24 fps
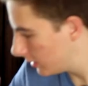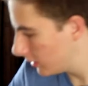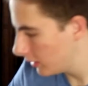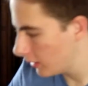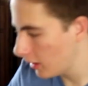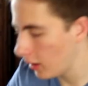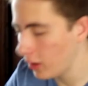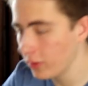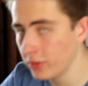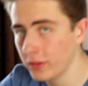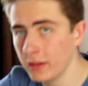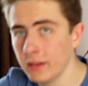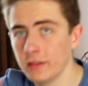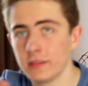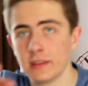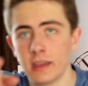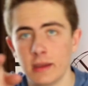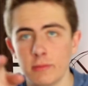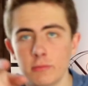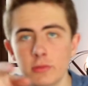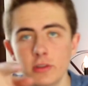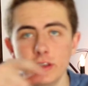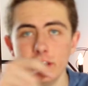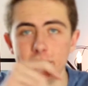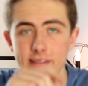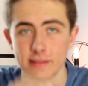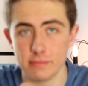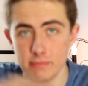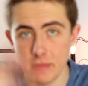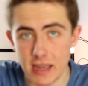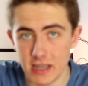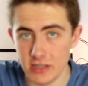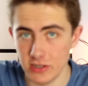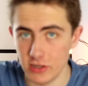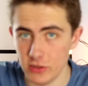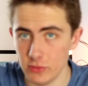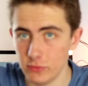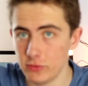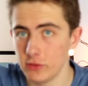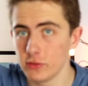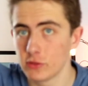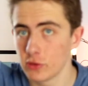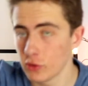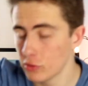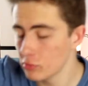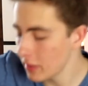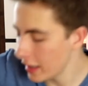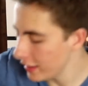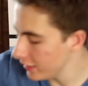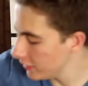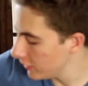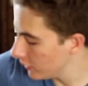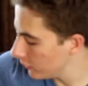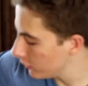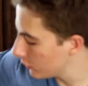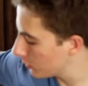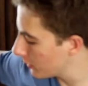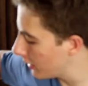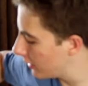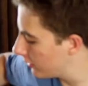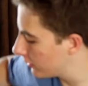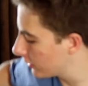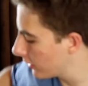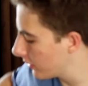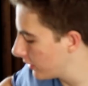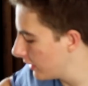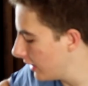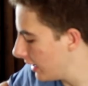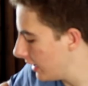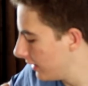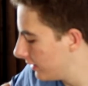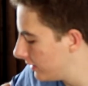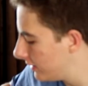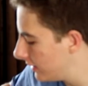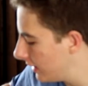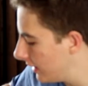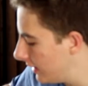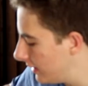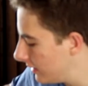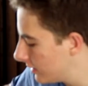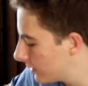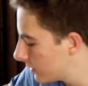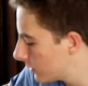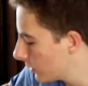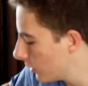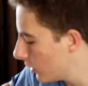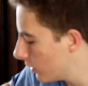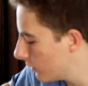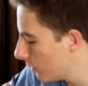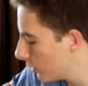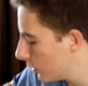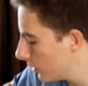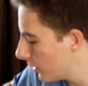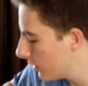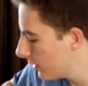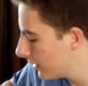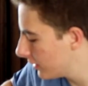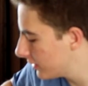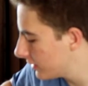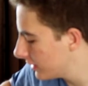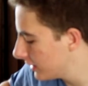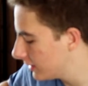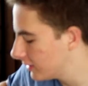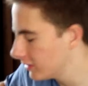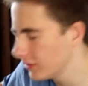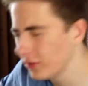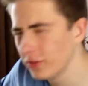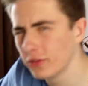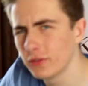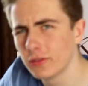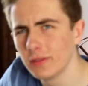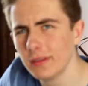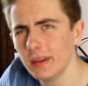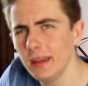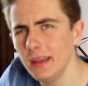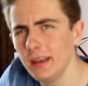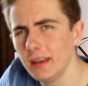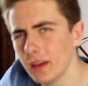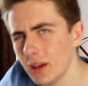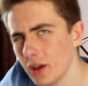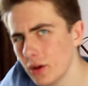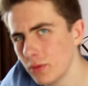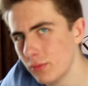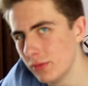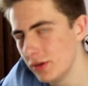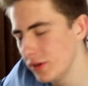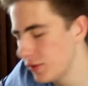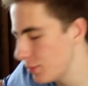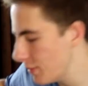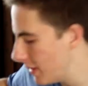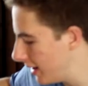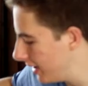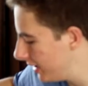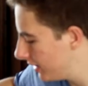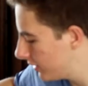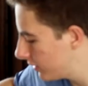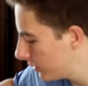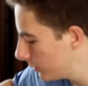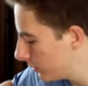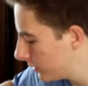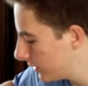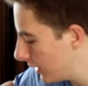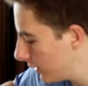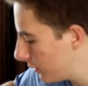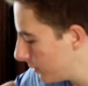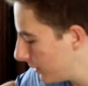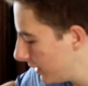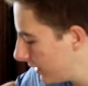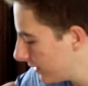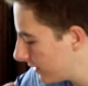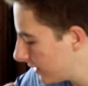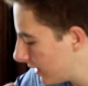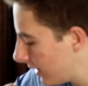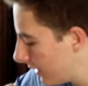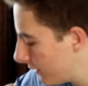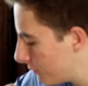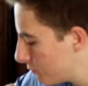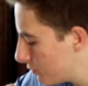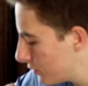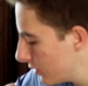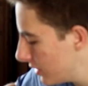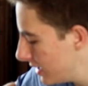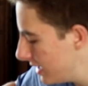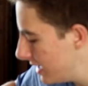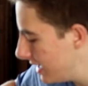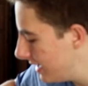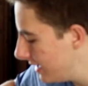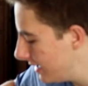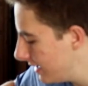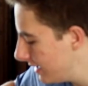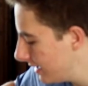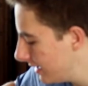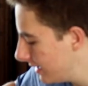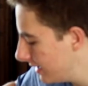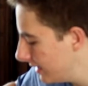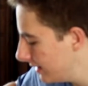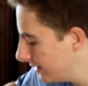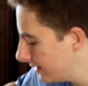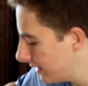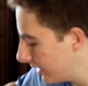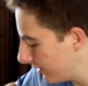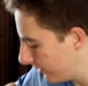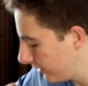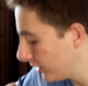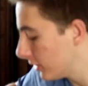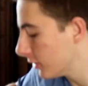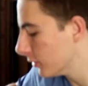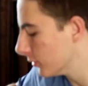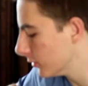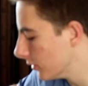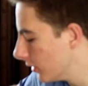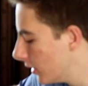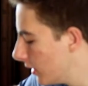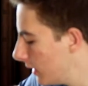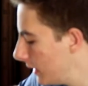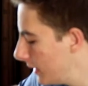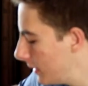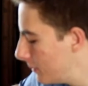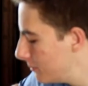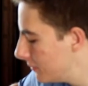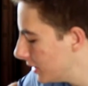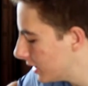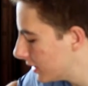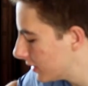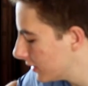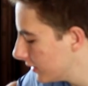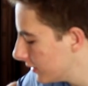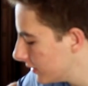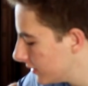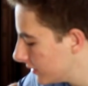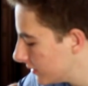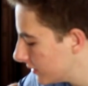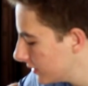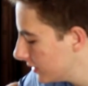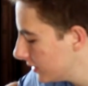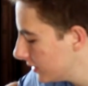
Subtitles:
on this camera it's menus, it's all menus, whereas on this it's sort of all on this little screen, which sometimes makes life pretty difficult, because